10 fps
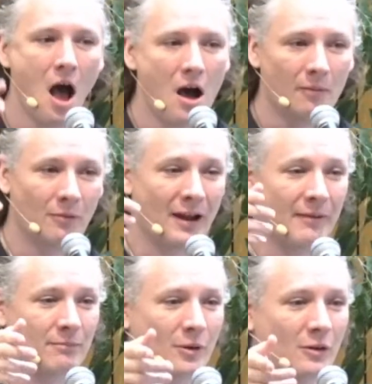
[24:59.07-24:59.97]

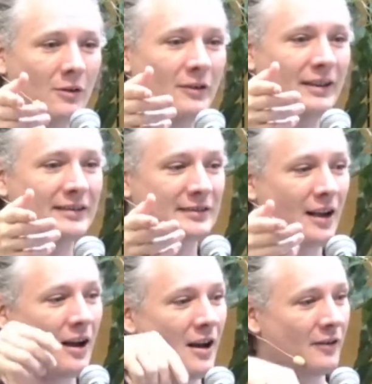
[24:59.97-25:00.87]
Bright morning
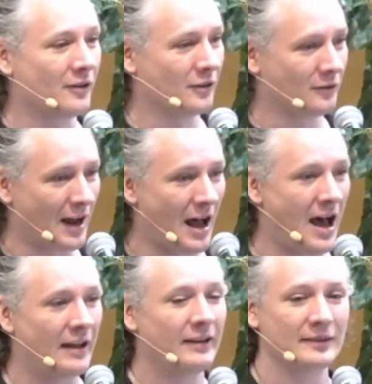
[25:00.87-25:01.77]
star
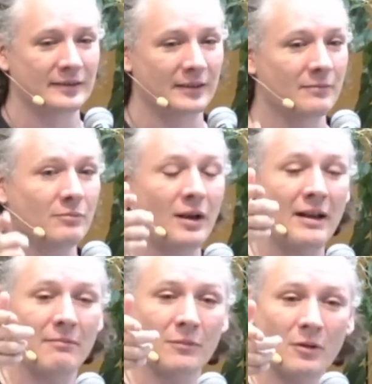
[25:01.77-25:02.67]
arising,
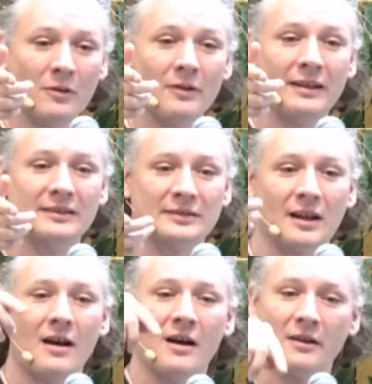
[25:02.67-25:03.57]
bright morning star